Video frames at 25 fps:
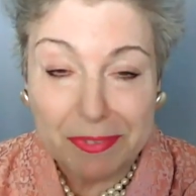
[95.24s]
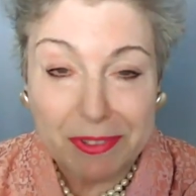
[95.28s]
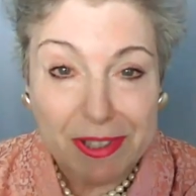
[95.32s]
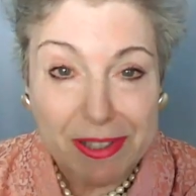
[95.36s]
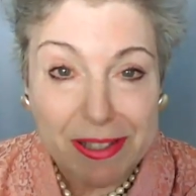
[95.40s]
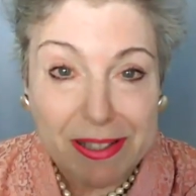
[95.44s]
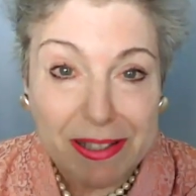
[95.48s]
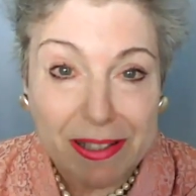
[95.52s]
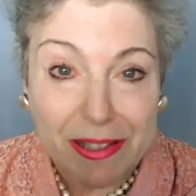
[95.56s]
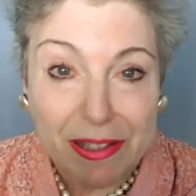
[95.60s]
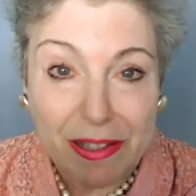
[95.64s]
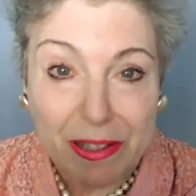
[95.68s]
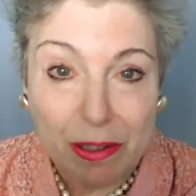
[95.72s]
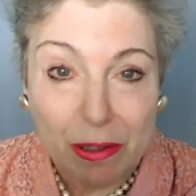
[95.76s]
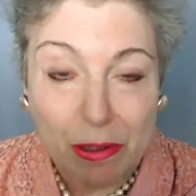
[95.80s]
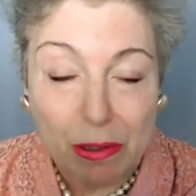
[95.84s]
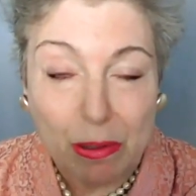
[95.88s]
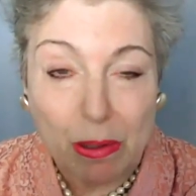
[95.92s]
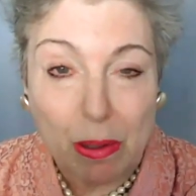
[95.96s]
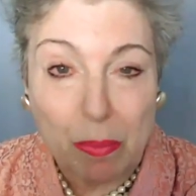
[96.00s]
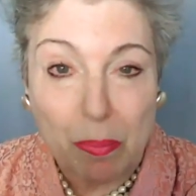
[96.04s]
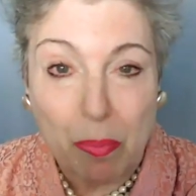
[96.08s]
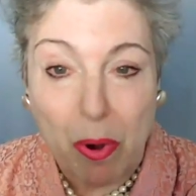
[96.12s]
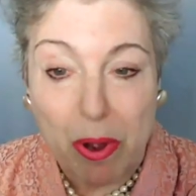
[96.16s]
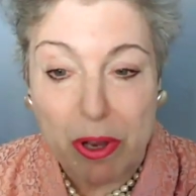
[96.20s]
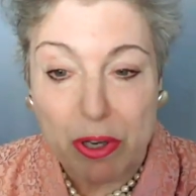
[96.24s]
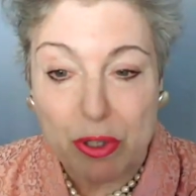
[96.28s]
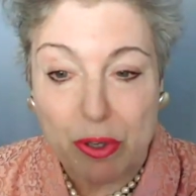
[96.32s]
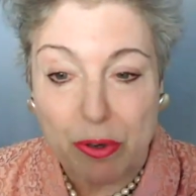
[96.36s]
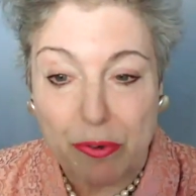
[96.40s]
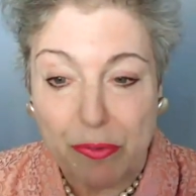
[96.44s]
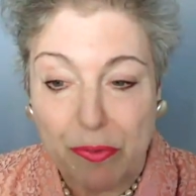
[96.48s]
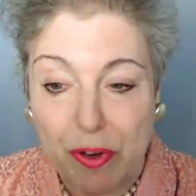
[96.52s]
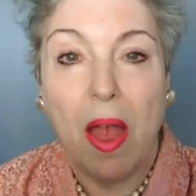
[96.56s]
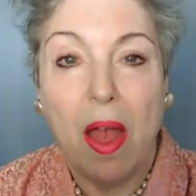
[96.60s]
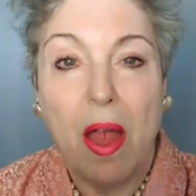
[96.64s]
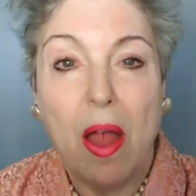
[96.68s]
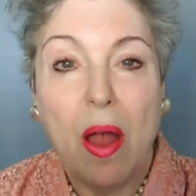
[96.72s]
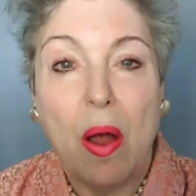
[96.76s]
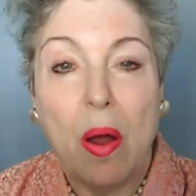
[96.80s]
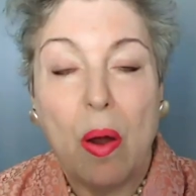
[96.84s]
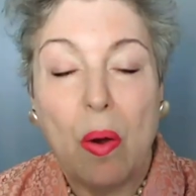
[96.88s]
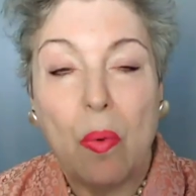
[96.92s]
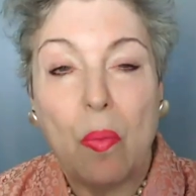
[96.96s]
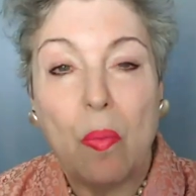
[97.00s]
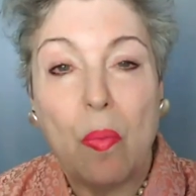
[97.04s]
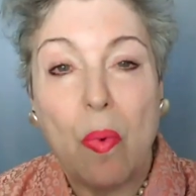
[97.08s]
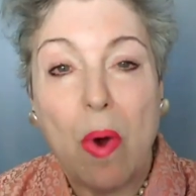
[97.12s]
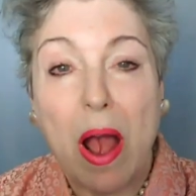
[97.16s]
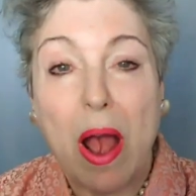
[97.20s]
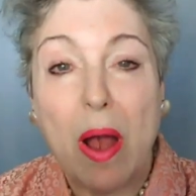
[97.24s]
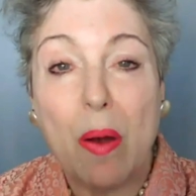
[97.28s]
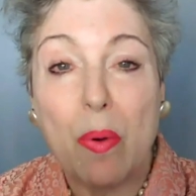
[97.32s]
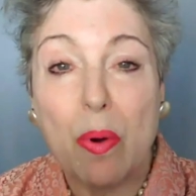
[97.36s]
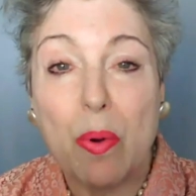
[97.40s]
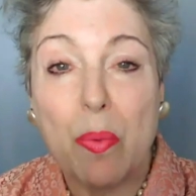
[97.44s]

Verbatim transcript: Just a little pointer while